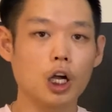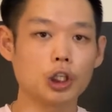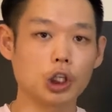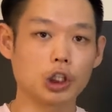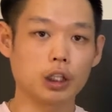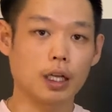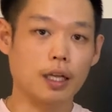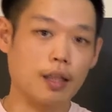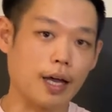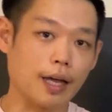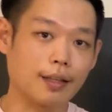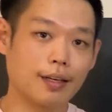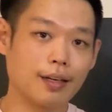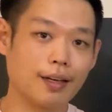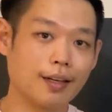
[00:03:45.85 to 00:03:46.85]
Just like
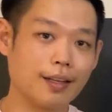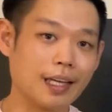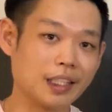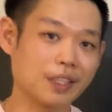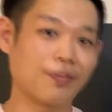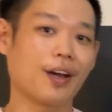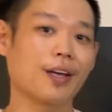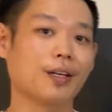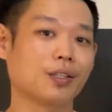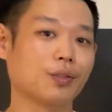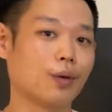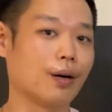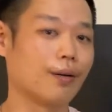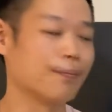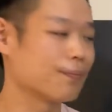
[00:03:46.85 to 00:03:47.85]
that, that's fine as
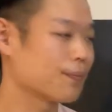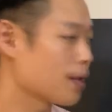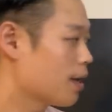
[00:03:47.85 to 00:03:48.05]
well.